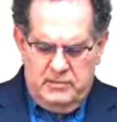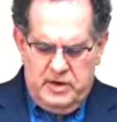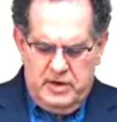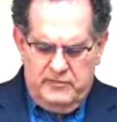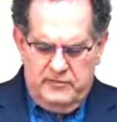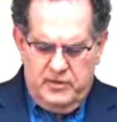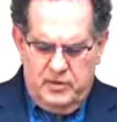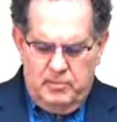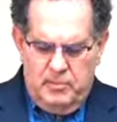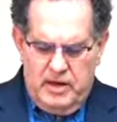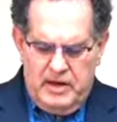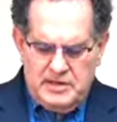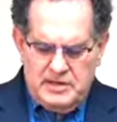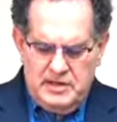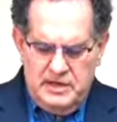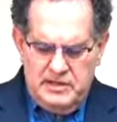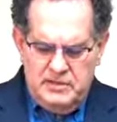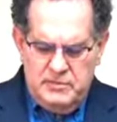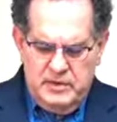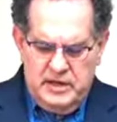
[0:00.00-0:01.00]
Pray for your
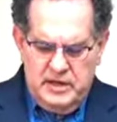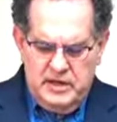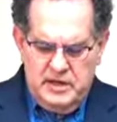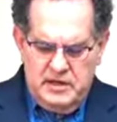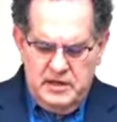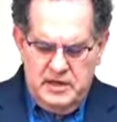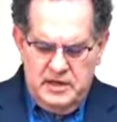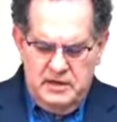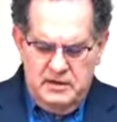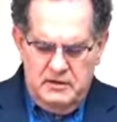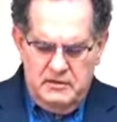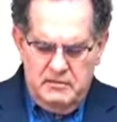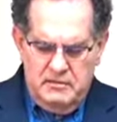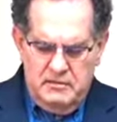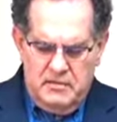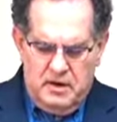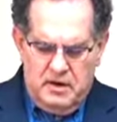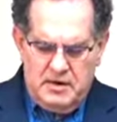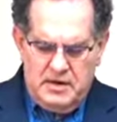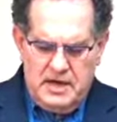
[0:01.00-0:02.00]
blessing as we continue
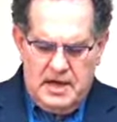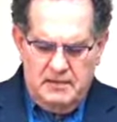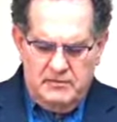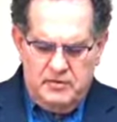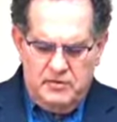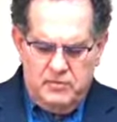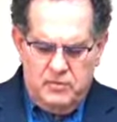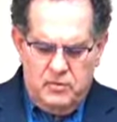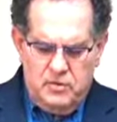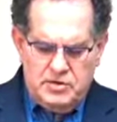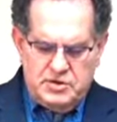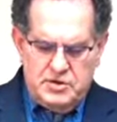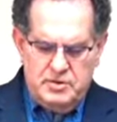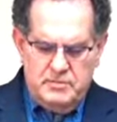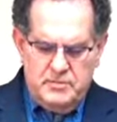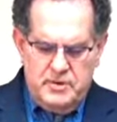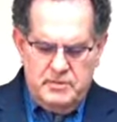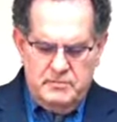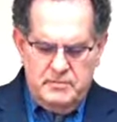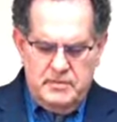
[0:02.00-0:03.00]
our time of
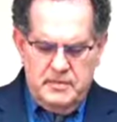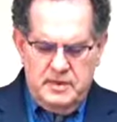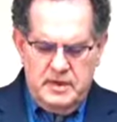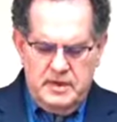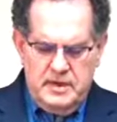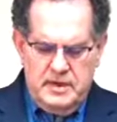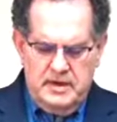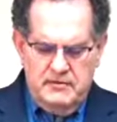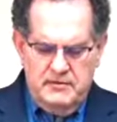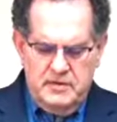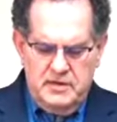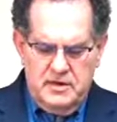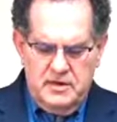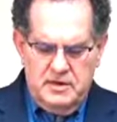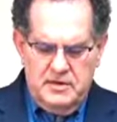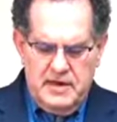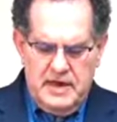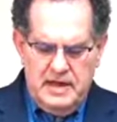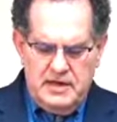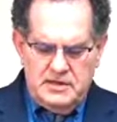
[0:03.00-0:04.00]
worship. We give
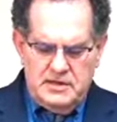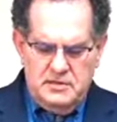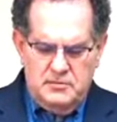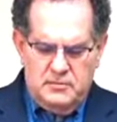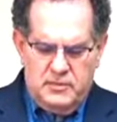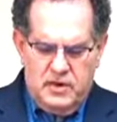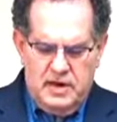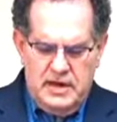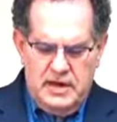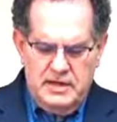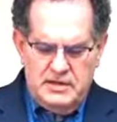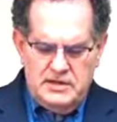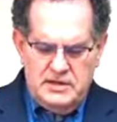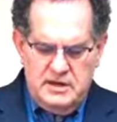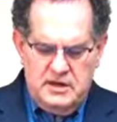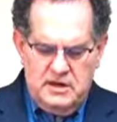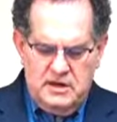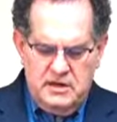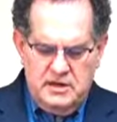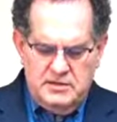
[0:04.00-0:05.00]
you the thanks and praise
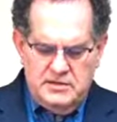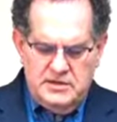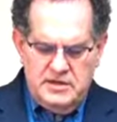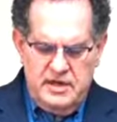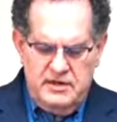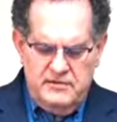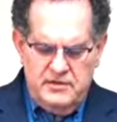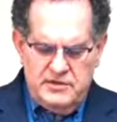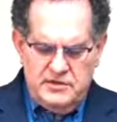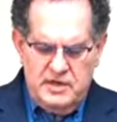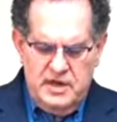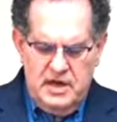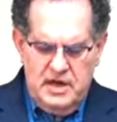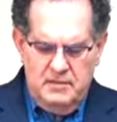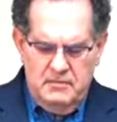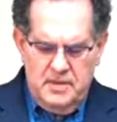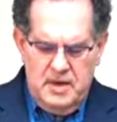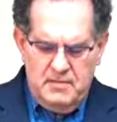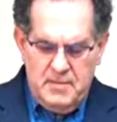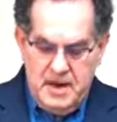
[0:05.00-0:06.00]
in our dear Savior's
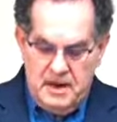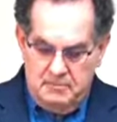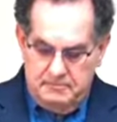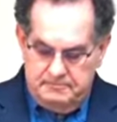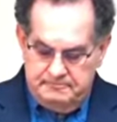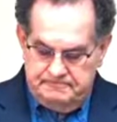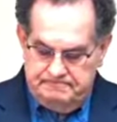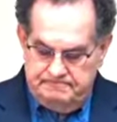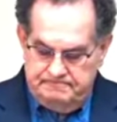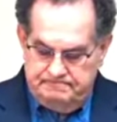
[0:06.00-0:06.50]
name. Amen.